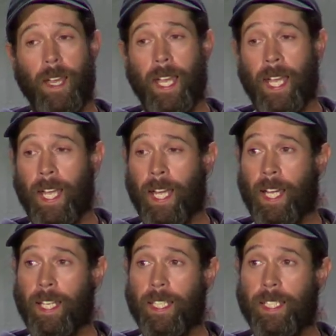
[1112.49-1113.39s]

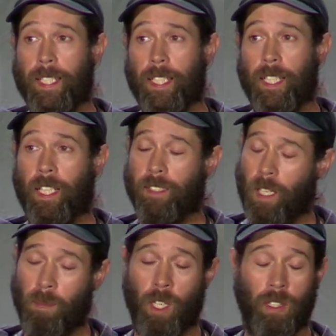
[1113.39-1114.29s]
And I sent
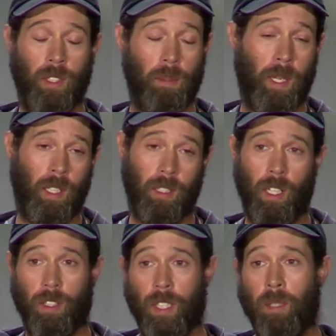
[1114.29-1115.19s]
him another email and
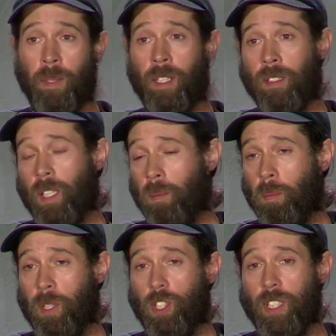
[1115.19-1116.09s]
another email, and sent him a
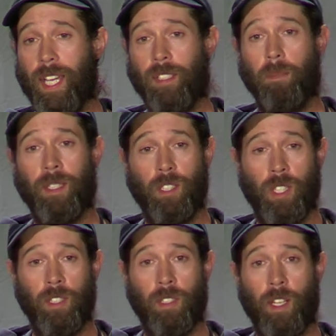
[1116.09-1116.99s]
bunch of text
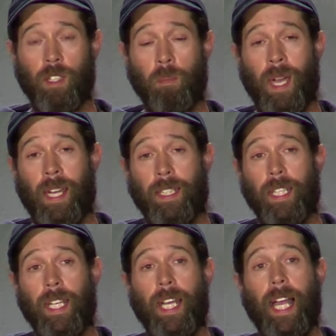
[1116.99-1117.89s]
messages, nothing back.
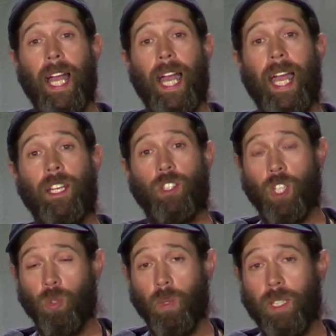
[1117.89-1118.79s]
And
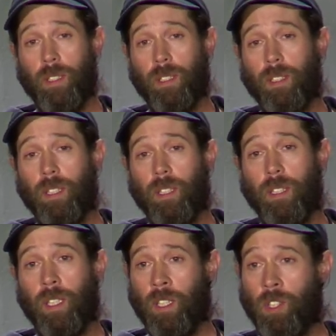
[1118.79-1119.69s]
two weeks
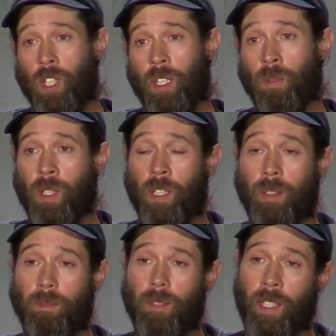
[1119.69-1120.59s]
into January,
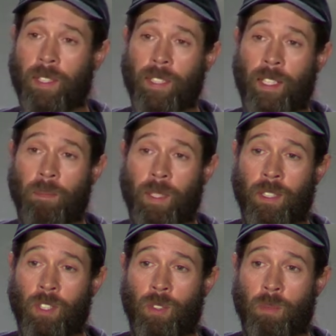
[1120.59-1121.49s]
I got a text
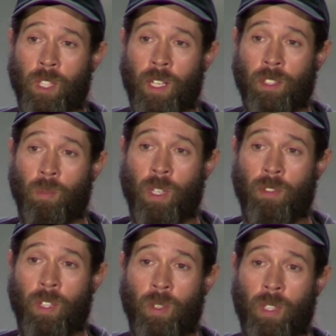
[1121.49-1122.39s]
message from John's
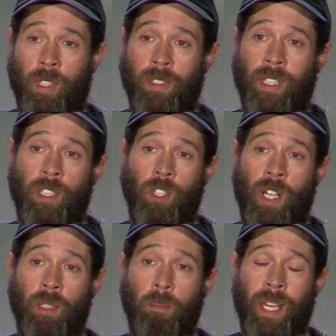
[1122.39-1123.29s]
wife, Lauren, and said,
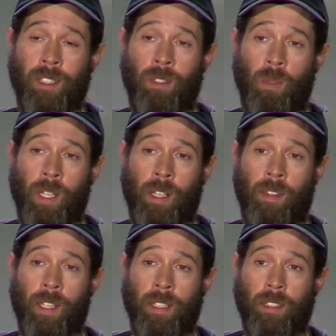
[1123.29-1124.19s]
John passed away on
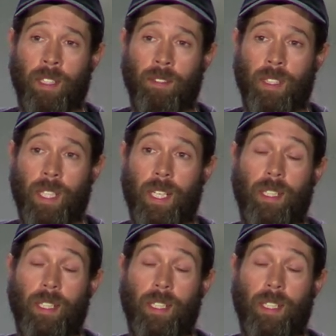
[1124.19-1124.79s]
Thanksgiving Day.